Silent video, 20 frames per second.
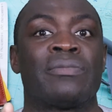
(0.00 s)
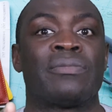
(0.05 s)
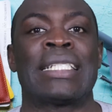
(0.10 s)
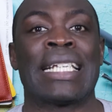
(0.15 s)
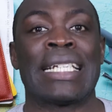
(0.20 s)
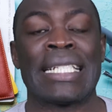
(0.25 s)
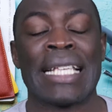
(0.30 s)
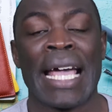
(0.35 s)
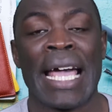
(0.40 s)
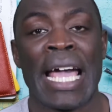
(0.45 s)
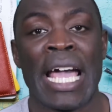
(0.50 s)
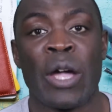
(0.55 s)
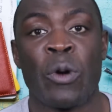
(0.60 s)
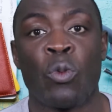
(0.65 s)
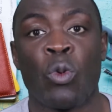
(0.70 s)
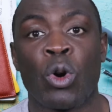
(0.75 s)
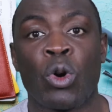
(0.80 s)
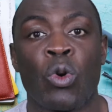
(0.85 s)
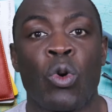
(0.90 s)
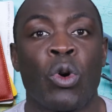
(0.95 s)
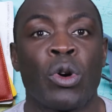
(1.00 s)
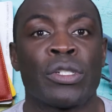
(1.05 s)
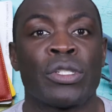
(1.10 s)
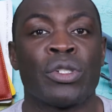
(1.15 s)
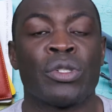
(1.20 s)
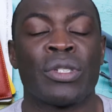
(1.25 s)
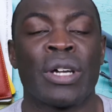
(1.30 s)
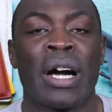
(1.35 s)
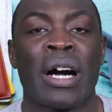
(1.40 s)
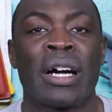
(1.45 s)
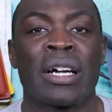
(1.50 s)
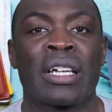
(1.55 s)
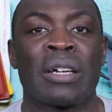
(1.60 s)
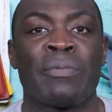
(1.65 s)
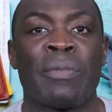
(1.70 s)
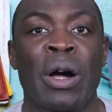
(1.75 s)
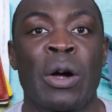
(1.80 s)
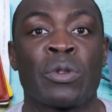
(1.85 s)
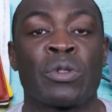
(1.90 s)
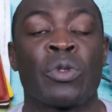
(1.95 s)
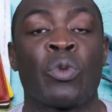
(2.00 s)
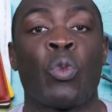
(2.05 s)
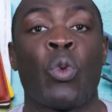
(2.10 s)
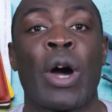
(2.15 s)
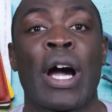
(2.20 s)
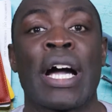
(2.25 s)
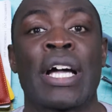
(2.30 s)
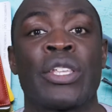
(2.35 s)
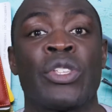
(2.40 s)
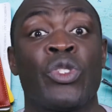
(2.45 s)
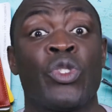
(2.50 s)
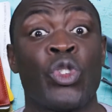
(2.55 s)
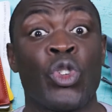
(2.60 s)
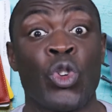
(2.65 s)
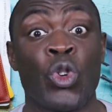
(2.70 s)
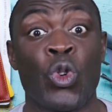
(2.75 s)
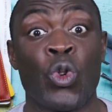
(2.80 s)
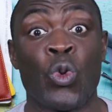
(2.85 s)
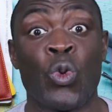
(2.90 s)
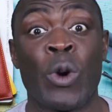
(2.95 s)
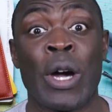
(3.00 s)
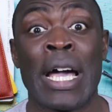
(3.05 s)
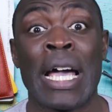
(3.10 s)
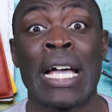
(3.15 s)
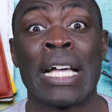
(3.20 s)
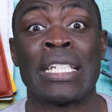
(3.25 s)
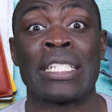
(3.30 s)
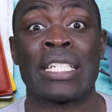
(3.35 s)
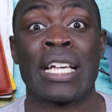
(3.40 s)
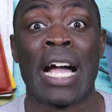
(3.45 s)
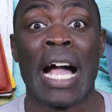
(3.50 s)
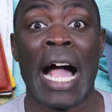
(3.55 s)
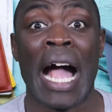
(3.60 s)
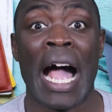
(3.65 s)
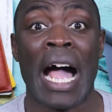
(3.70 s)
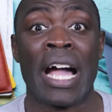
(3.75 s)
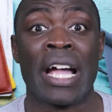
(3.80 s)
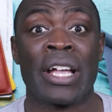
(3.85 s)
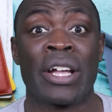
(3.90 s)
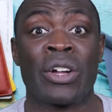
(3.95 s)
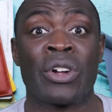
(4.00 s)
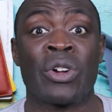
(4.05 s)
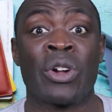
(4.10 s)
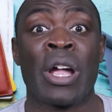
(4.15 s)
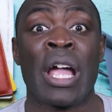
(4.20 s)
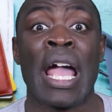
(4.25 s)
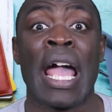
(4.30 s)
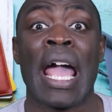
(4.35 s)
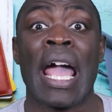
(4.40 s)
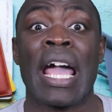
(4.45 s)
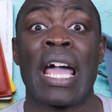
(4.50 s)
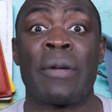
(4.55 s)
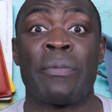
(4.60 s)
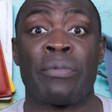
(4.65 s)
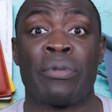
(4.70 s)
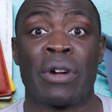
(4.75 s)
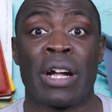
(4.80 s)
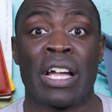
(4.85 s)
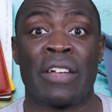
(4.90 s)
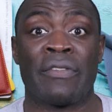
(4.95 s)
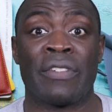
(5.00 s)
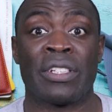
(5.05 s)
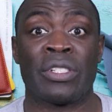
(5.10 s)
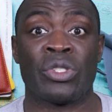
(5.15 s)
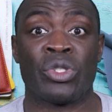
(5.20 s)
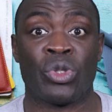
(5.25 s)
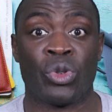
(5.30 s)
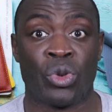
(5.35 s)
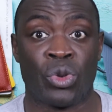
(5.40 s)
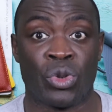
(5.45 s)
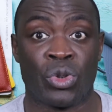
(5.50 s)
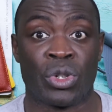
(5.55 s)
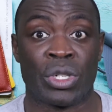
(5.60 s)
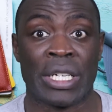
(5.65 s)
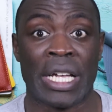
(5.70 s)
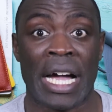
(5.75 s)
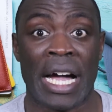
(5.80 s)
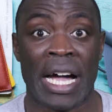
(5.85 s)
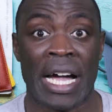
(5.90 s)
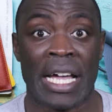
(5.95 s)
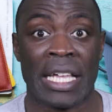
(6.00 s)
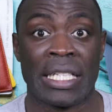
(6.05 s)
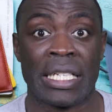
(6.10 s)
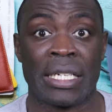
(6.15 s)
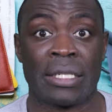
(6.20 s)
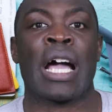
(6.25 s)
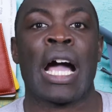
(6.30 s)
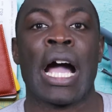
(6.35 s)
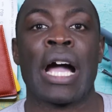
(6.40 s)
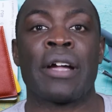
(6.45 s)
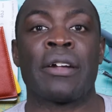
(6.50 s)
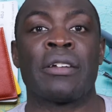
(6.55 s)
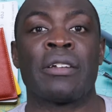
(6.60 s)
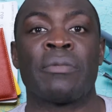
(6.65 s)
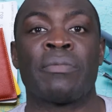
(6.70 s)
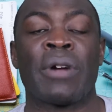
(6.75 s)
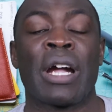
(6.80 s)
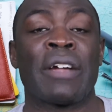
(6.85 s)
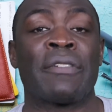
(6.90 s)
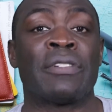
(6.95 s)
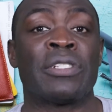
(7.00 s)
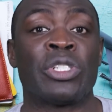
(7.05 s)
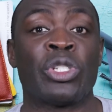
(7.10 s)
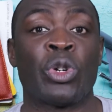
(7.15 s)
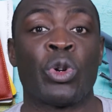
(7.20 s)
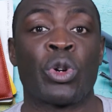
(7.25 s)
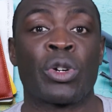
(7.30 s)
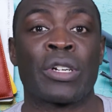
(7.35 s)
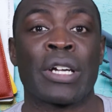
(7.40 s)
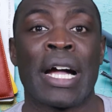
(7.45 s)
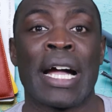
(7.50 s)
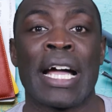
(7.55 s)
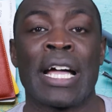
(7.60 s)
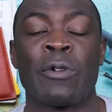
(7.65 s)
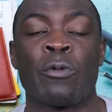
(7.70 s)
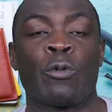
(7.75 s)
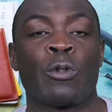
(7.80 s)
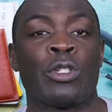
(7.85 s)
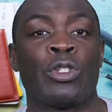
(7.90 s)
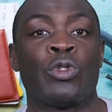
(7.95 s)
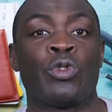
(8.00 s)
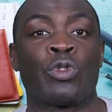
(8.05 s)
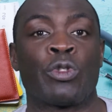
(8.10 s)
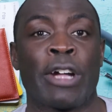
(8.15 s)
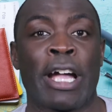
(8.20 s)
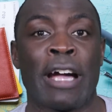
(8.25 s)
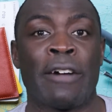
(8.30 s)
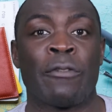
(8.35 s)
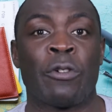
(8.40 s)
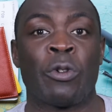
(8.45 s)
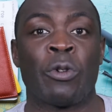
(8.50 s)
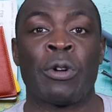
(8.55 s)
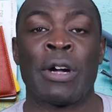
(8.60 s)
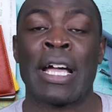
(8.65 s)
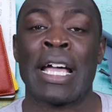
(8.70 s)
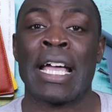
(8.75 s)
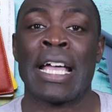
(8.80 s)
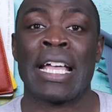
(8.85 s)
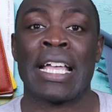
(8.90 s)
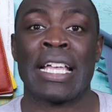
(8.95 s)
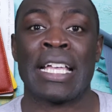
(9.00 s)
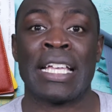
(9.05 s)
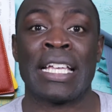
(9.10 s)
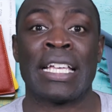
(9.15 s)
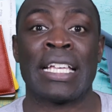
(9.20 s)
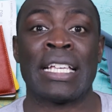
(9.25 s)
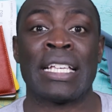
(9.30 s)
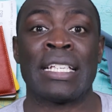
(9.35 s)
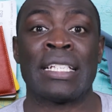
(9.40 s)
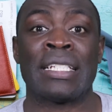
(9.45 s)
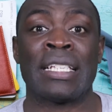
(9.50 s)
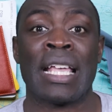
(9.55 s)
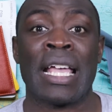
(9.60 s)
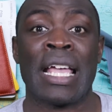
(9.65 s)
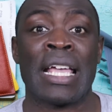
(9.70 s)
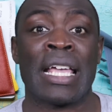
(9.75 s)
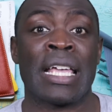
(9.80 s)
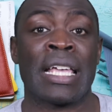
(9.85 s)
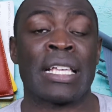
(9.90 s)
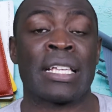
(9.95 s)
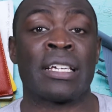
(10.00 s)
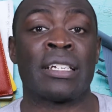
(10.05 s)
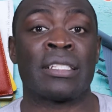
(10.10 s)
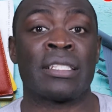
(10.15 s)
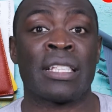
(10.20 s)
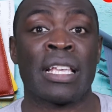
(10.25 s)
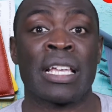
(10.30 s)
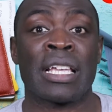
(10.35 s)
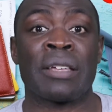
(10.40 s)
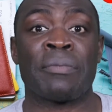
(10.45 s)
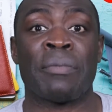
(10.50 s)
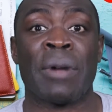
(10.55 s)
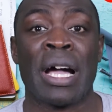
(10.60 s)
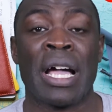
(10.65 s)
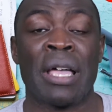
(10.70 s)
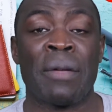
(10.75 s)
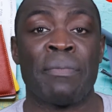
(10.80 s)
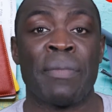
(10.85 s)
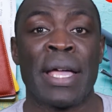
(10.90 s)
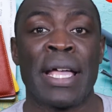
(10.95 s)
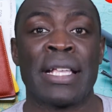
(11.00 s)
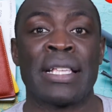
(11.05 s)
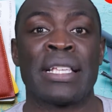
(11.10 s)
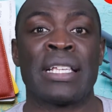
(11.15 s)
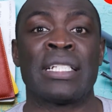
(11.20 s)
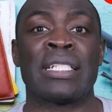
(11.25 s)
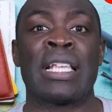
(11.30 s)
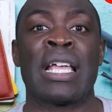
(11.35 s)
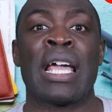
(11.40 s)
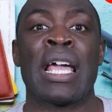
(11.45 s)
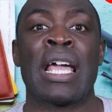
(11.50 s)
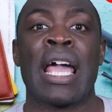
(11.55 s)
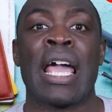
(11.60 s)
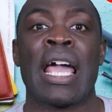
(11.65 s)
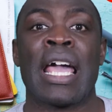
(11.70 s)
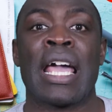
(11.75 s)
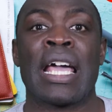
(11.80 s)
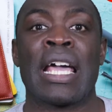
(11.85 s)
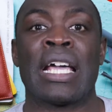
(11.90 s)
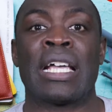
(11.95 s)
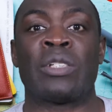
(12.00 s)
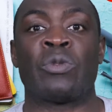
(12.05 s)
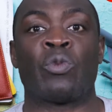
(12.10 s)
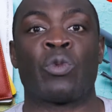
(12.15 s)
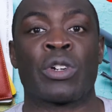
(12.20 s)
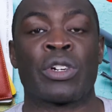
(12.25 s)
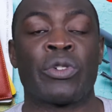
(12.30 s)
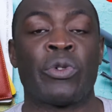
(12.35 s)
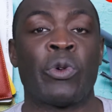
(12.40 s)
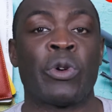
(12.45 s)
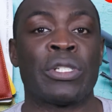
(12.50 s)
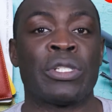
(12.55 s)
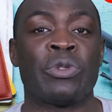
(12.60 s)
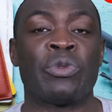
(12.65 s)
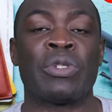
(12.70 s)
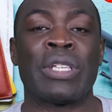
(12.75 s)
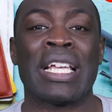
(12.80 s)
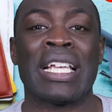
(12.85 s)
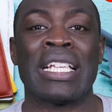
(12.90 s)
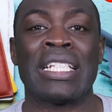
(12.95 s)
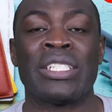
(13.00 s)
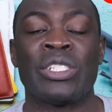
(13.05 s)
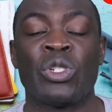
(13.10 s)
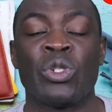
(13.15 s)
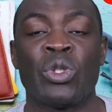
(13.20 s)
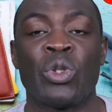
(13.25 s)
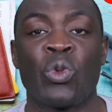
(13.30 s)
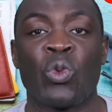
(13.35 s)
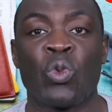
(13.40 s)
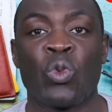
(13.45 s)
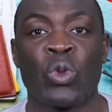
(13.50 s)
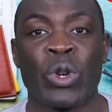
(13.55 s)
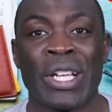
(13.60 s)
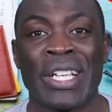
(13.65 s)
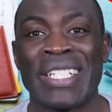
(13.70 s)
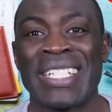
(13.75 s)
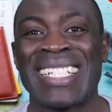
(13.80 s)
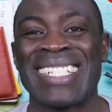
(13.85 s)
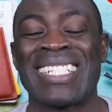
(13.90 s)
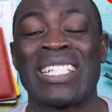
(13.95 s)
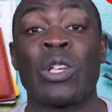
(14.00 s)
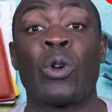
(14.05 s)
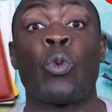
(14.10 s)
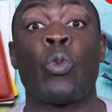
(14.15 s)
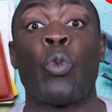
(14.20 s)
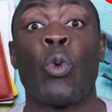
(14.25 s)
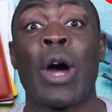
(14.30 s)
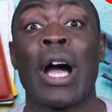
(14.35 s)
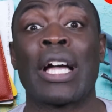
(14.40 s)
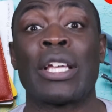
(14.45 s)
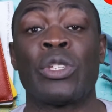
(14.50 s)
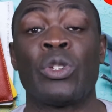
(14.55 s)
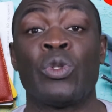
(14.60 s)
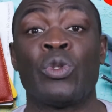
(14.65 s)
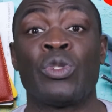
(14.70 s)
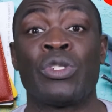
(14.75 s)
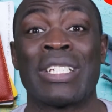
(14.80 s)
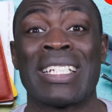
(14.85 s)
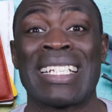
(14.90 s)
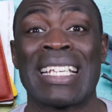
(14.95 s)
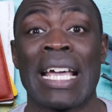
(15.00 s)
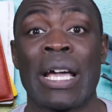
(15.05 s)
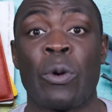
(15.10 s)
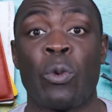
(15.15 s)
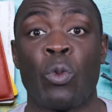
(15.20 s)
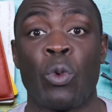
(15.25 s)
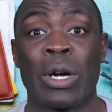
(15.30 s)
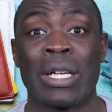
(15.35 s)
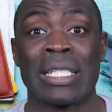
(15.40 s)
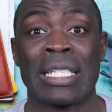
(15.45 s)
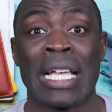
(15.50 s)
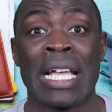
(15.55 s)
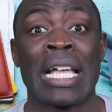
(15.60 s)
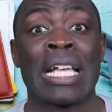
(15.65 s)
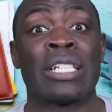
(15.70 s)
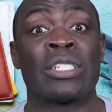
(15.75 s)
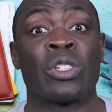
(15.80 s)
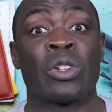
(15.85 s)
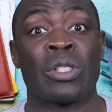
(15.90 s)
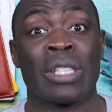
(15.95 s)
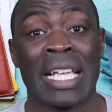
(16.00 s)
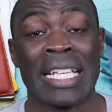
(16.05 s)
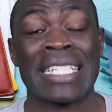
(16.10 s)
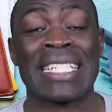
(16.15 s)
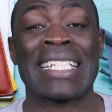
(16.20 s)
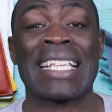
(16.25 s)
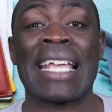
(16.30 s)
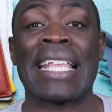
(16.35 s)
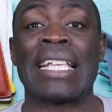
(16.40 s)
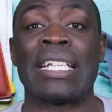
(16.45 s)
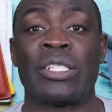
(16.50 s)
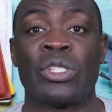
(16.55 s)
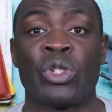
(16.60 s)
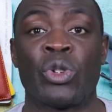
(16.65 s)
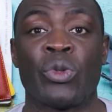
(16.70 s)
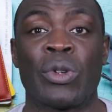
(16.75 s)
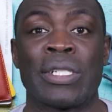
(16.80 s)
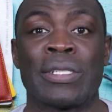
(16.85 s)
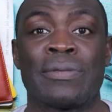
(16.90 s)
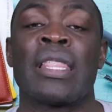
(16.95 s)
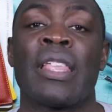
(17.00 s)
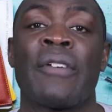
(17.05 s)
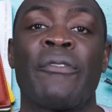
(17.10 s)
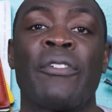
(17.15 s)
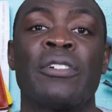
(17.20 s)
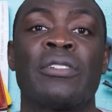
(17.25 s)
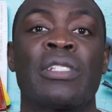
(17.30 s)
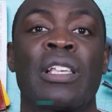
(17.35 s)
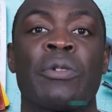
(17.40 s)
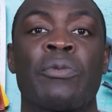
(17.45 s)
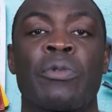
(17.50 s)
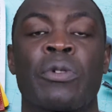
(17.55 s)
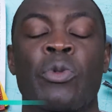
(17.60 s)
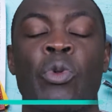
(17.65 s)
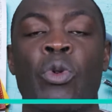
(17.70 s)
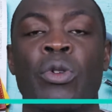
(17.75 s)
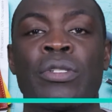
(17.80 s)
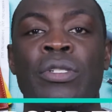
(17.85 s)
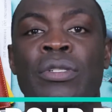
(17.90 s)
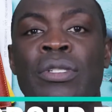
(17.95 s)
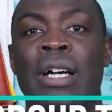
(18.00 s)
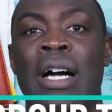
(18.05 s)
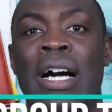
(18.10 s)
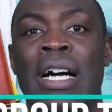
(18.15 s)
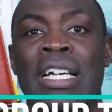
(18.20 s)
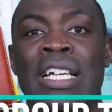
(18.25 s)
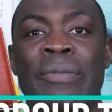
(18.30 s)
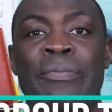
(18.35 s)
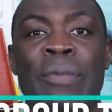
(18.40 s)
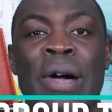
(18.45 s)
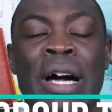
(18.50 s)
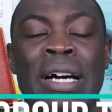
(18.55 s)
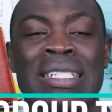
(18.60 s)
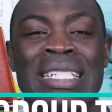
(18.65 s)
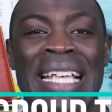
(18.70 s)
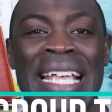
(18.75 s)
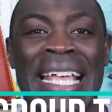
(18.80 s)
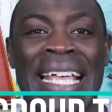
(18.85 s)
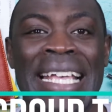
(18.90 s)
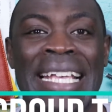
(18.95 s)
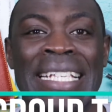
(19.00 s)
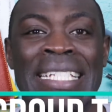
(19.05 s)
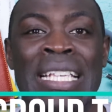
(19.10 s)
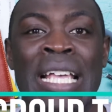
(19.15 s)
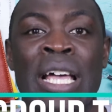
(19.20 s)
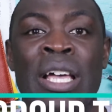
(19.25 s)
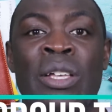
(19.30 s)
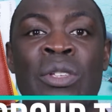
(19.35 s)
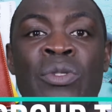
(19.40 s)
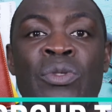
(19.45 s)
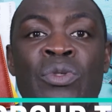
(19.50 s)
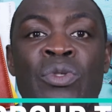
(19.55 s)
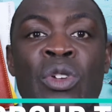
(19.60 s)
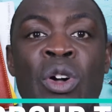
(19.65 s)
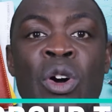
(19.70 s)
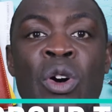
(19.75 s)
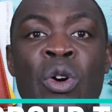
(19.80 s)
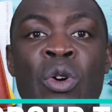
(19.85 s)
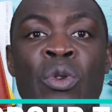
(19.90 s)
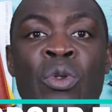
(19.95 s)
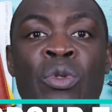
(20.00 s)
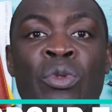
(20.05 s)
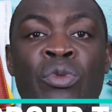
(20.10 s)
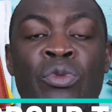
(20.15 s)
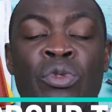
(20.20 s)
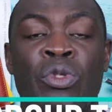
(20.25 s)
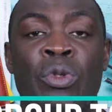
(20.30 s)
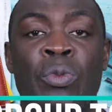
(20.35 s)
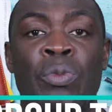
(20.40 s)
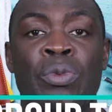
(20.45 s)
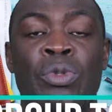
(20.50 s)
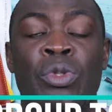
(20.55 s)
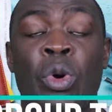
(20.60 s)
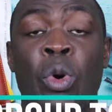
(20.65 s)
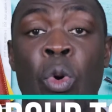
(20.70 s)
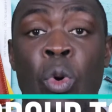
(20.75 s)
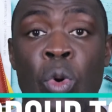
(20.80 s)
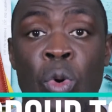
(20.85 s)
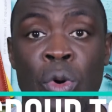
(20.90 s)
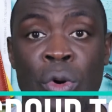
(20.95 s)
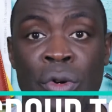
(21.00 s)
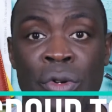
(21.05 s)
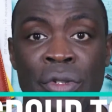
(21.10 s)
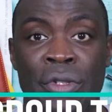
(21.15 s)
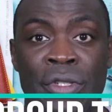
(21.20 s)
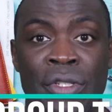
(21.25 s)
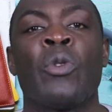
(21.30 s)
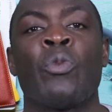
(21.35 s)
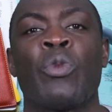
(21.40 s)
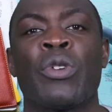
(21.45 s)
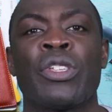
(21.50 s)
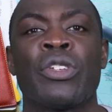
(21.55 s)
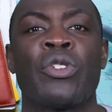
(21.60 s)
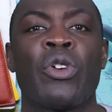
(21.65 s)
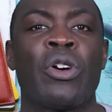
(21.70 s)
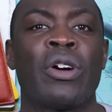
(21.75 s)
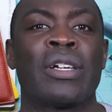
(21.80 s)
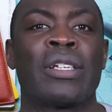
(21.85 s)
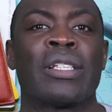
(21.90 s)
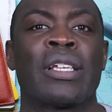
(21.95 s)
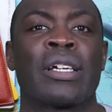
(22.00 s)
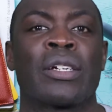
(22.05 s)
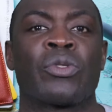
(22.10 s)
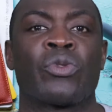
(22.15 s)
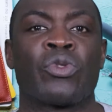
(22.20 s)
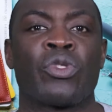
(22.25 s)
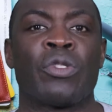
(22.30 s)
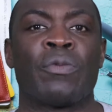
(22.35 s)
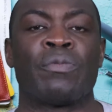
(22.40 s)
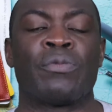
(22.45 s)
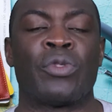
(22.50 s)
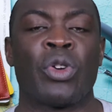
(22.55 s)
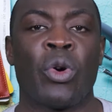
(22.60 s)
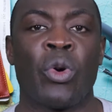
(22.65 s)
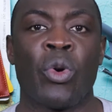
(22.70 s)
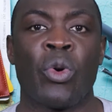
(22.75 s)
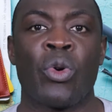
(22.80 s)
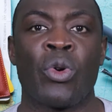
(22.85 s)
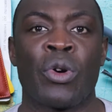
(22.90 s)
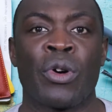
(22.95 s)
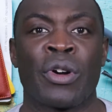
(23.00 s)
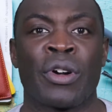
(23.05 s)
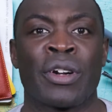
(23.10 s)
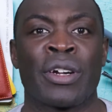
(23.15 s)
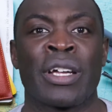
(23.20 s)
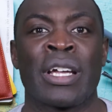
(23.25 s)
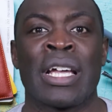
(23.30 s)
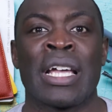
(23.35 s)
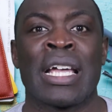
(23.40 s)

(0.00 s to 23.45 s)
Today, we're going to talk about why you should hire a private tour guide. Hiring a private tour guide when you travel is a good thing in my opinion, and we're going to get into the reasons why you should get one. So let's get into it. The first thing we're going to talk about is no group tours. When you go on a group tour,